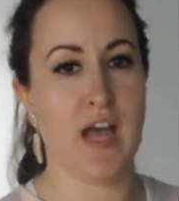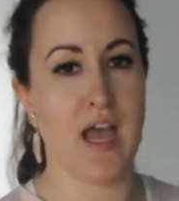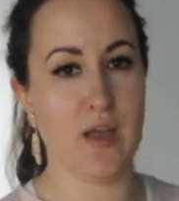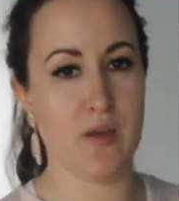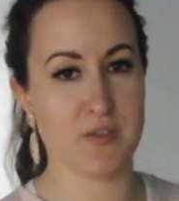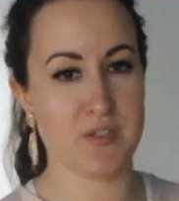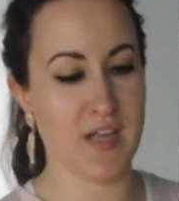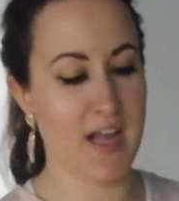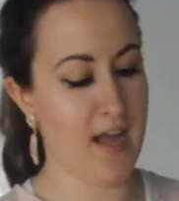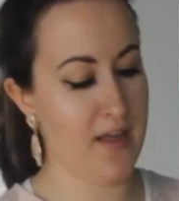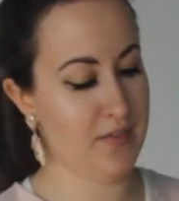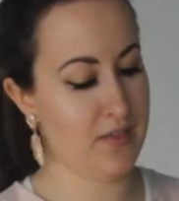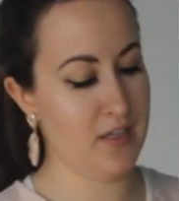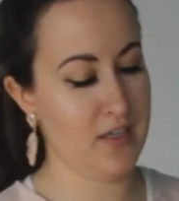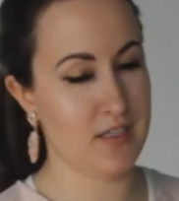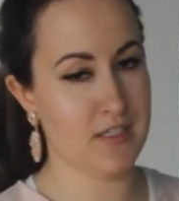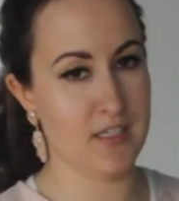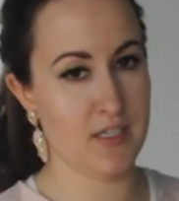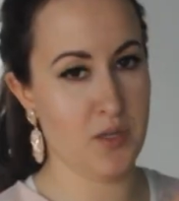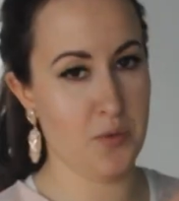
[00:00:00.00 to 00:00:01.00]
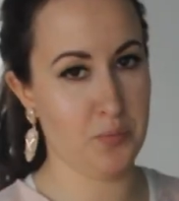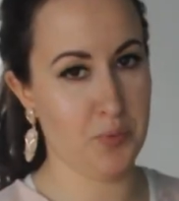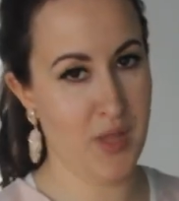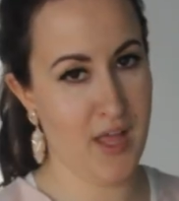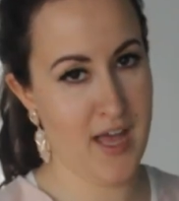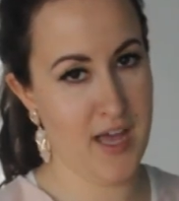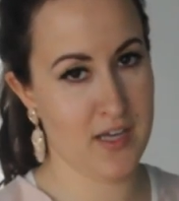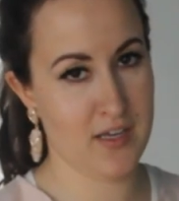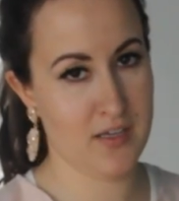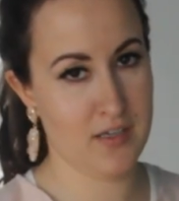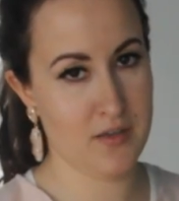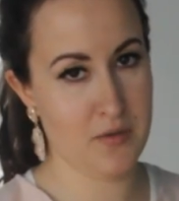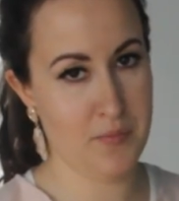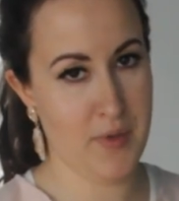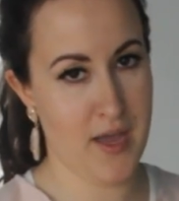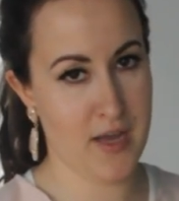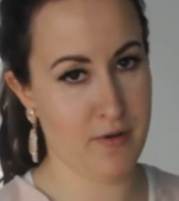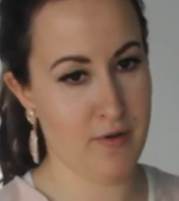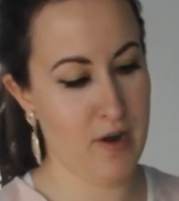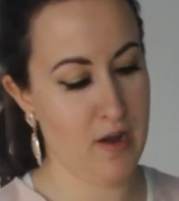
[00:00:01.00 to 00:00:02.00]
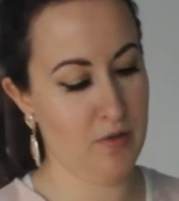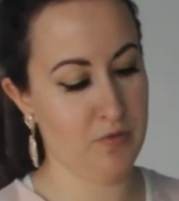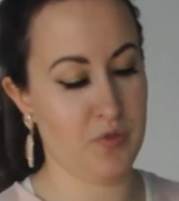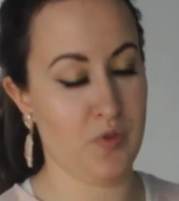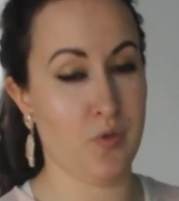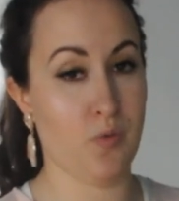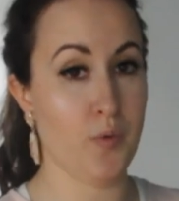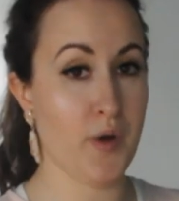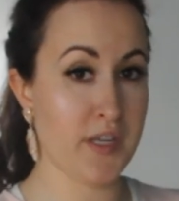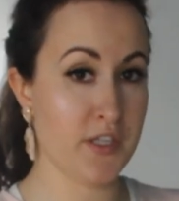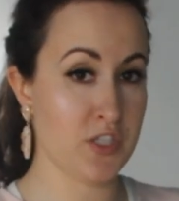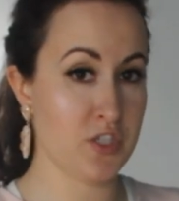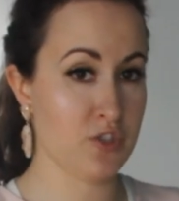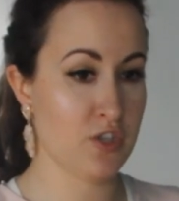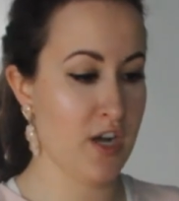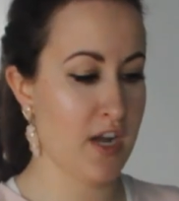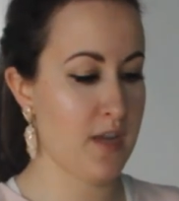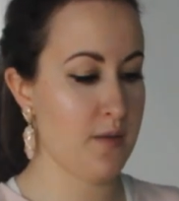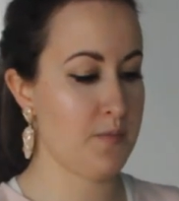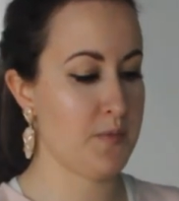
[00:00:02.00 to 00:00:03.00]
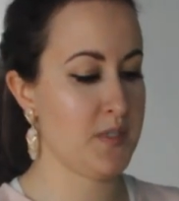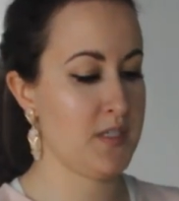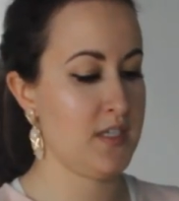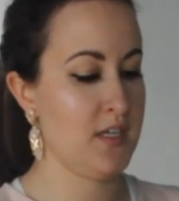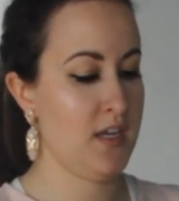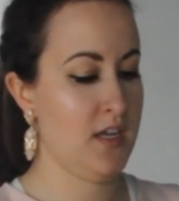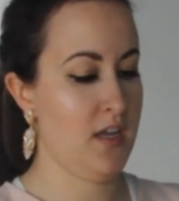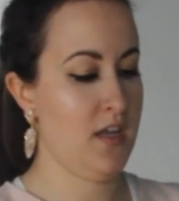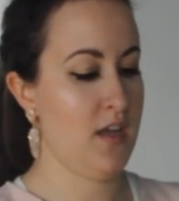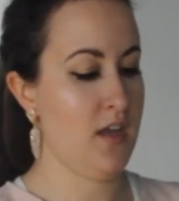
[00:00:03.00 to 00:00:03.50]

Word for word: I also got this in a black background with white stripes.